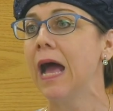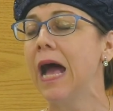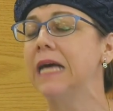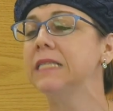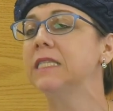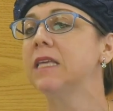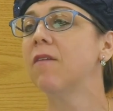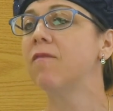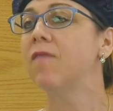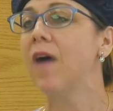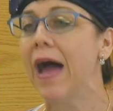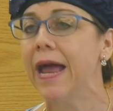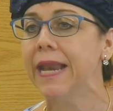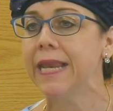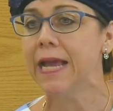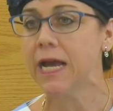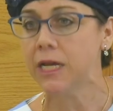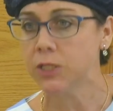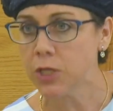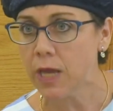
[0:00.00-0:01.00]

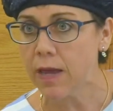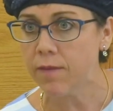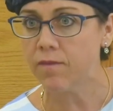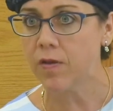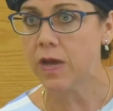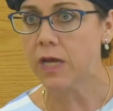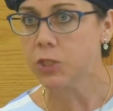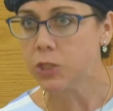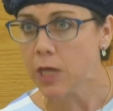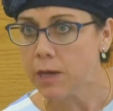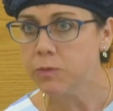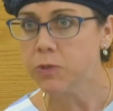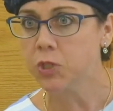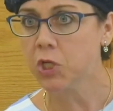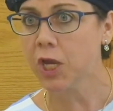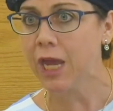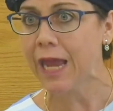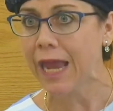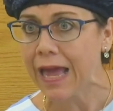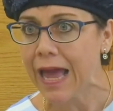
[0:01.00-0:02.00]
Azavani Hashem v'Hashem
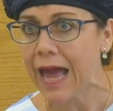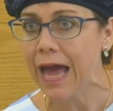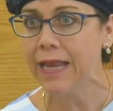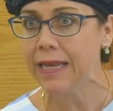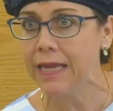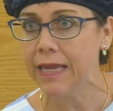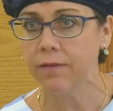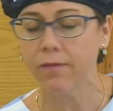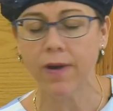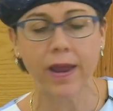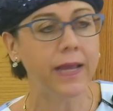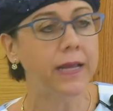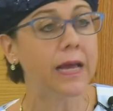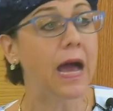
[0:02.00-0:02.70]
shechechani, right?